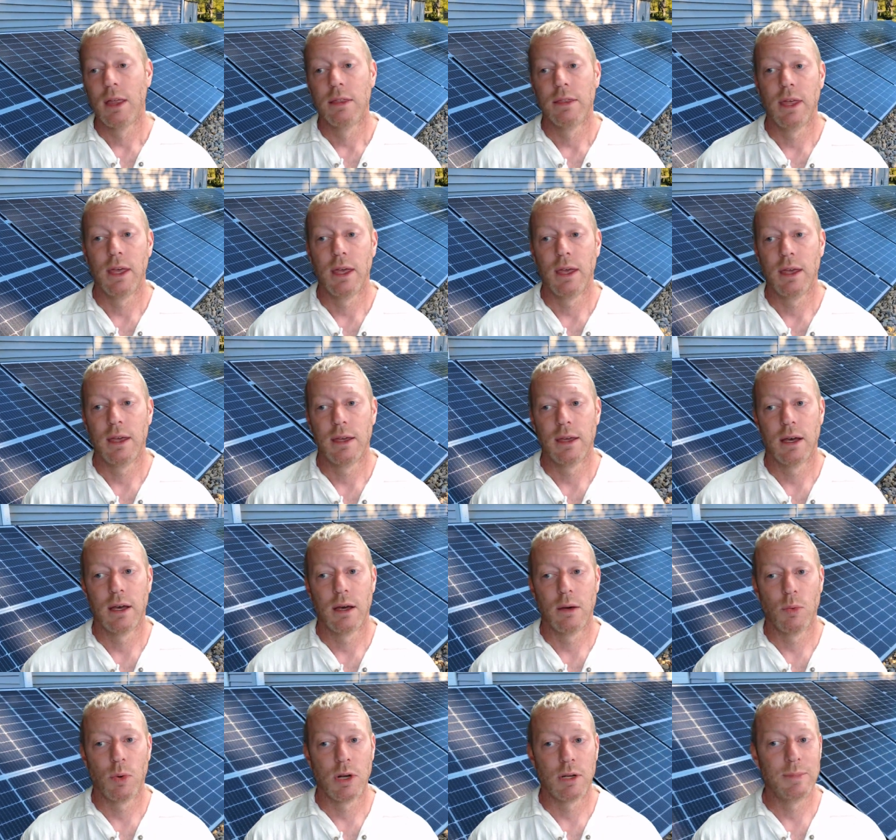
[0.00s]
they
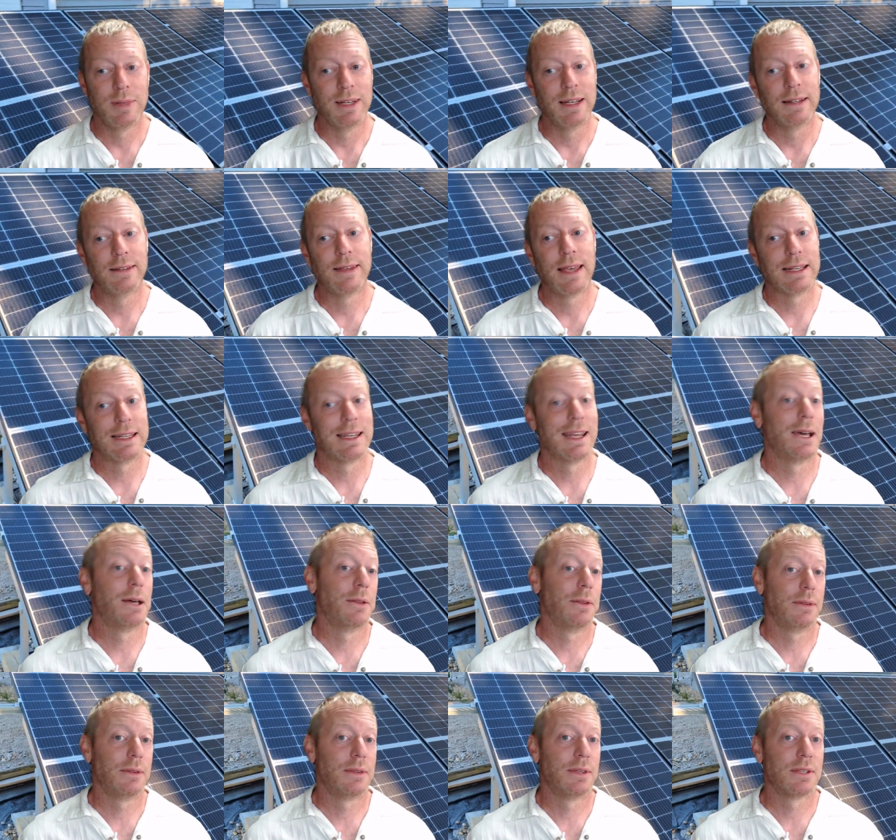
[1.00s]
wanted me to take
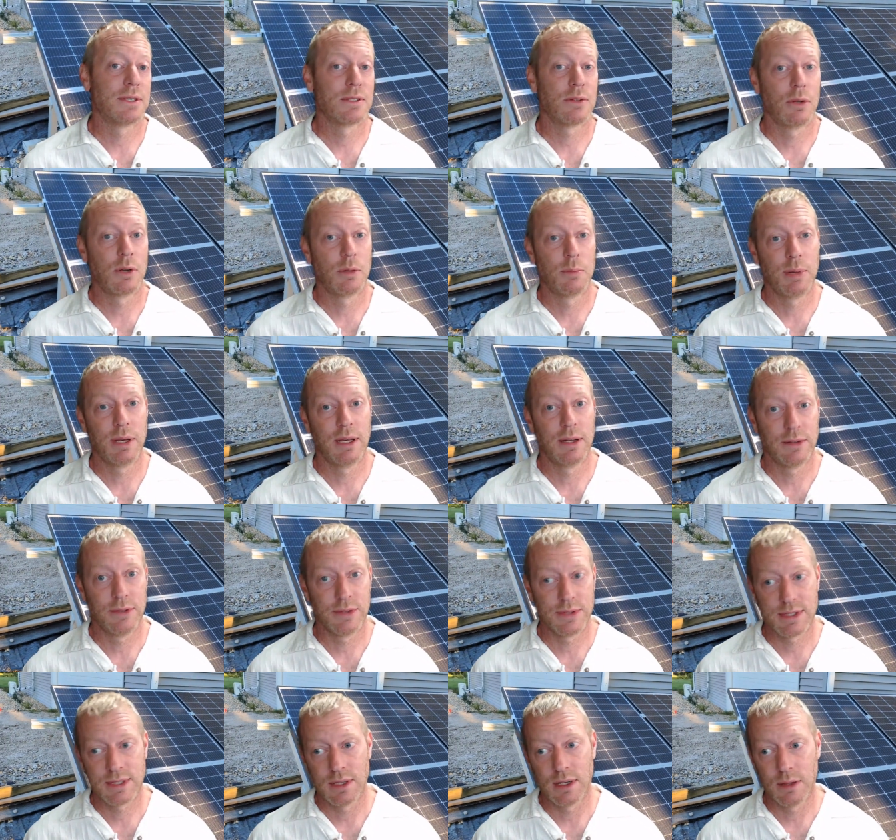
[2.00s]
down the solar
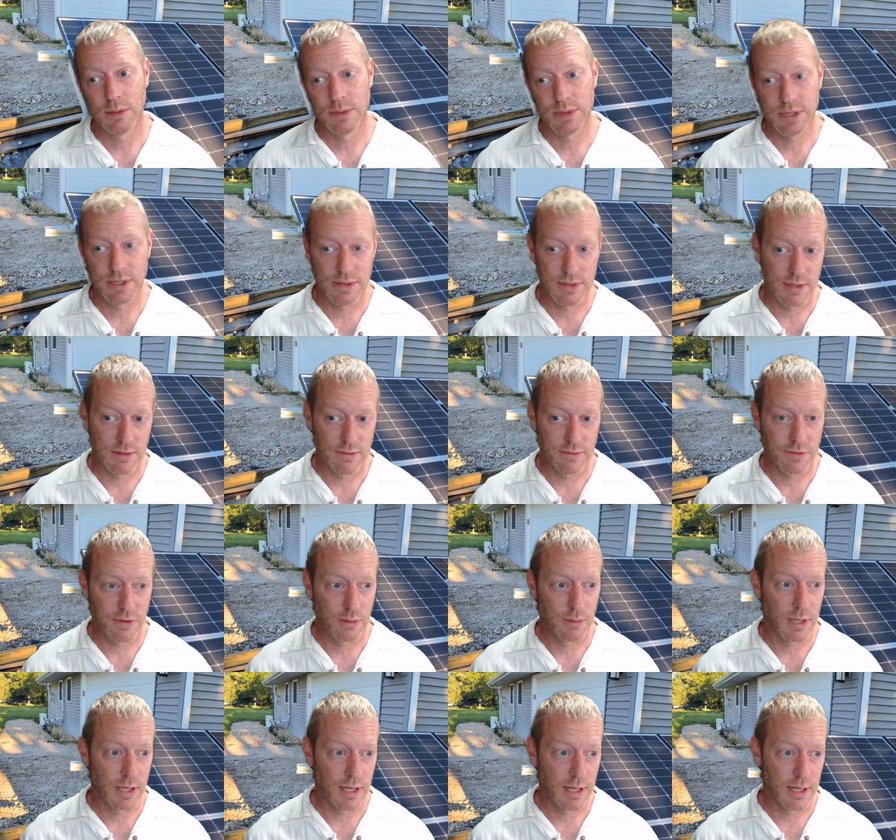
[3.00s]
panels that I was using for
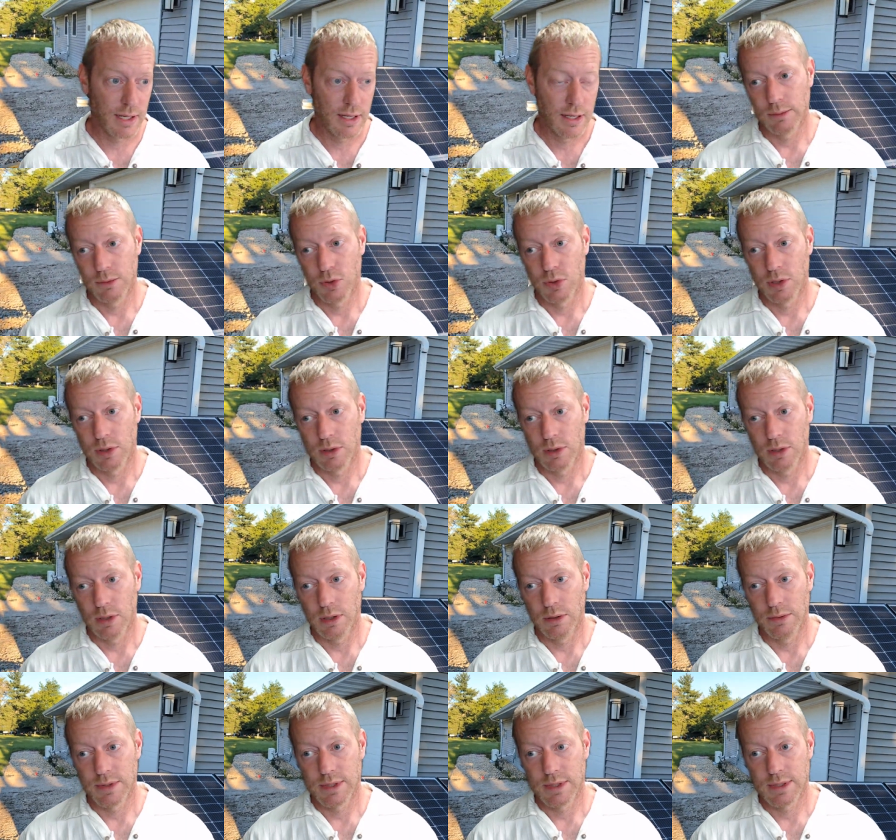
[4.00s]
my critical
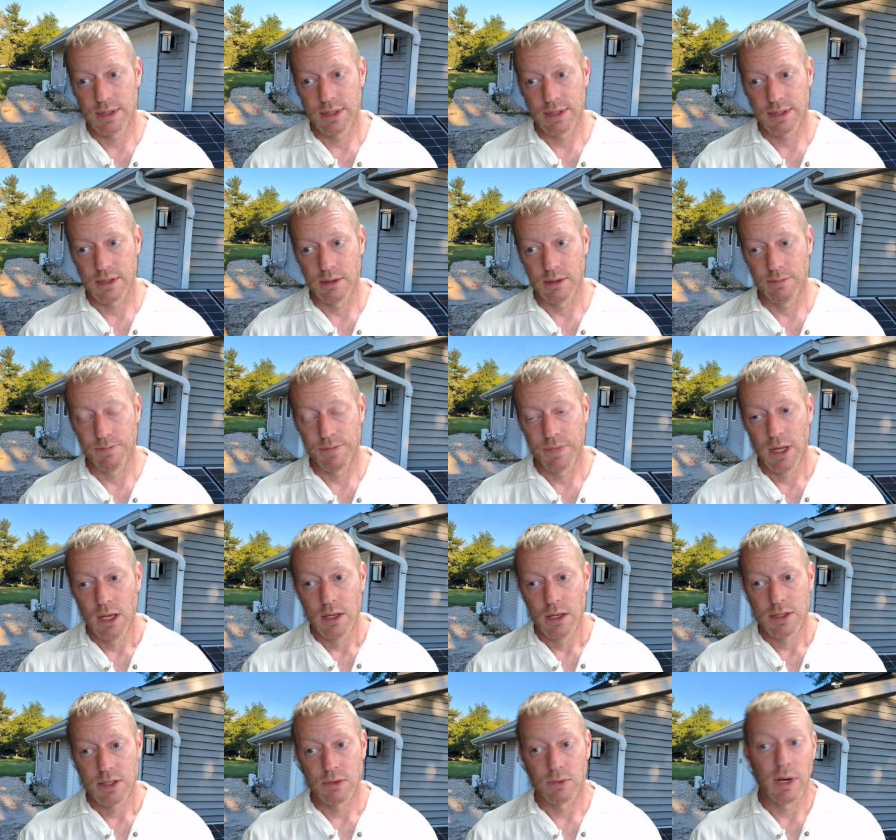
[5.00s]
load system.
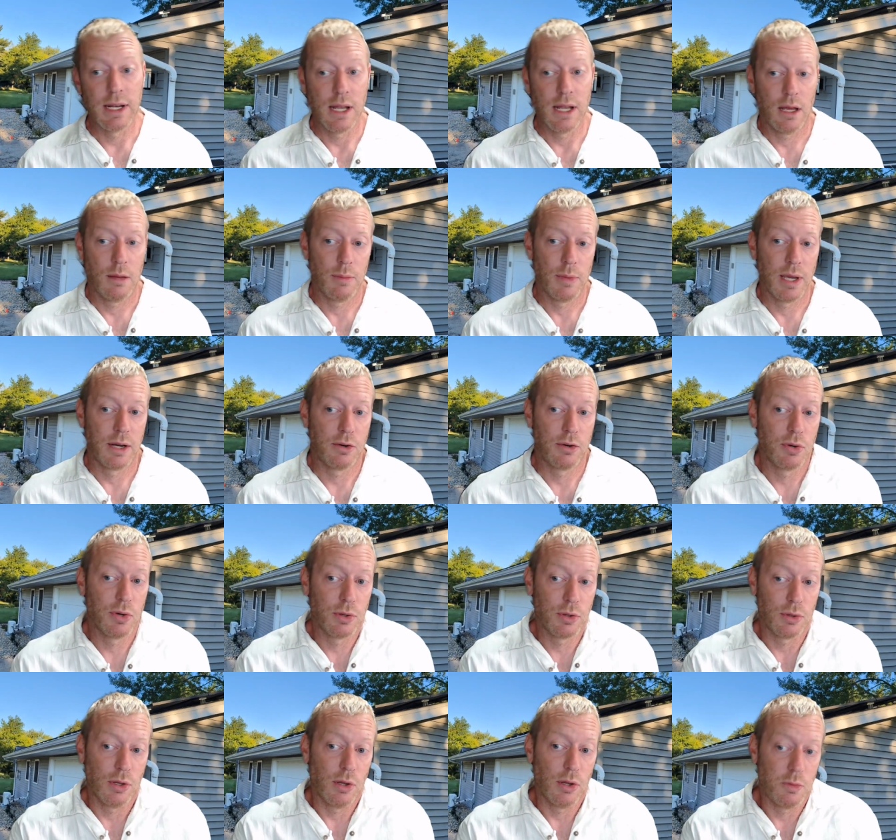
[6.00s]
So right now my
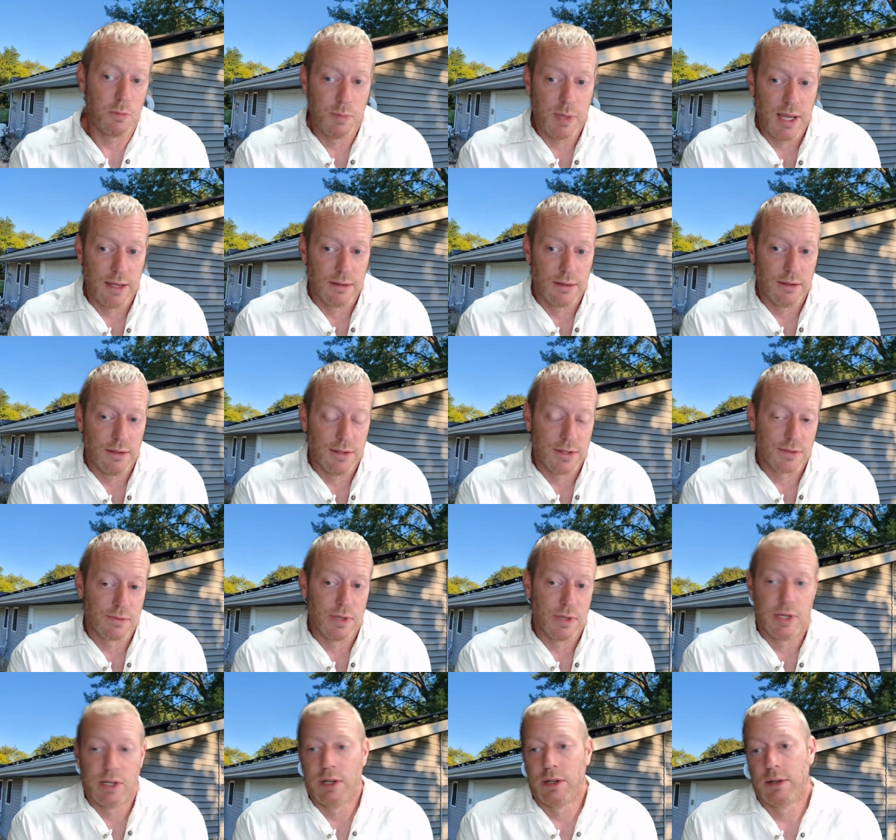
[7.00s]
critical load panel is
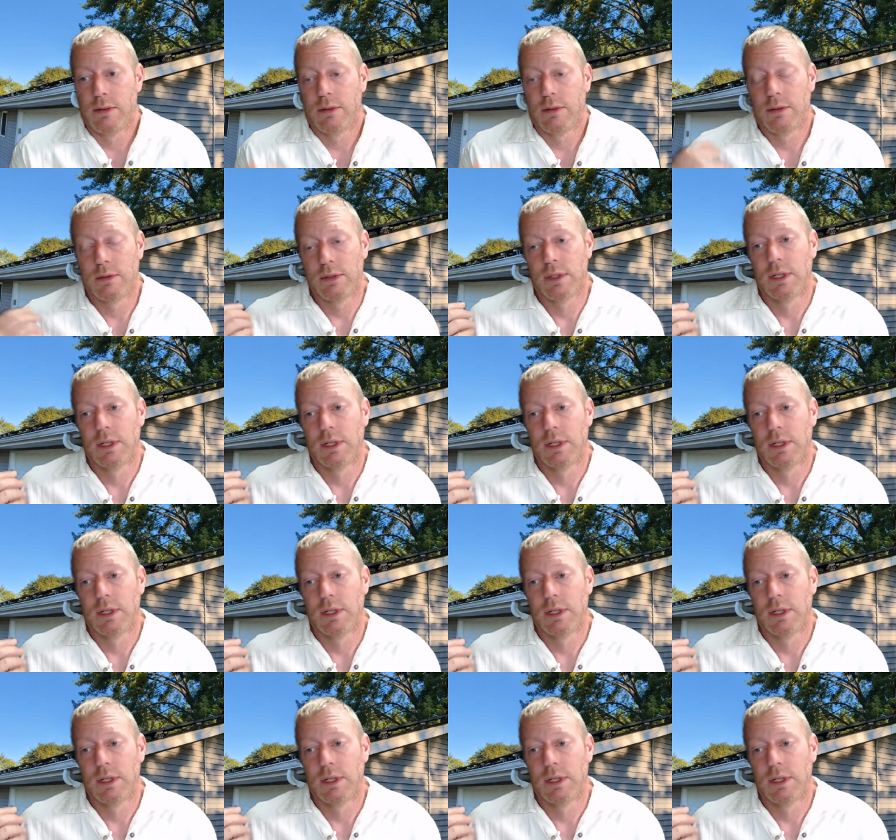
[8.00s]
running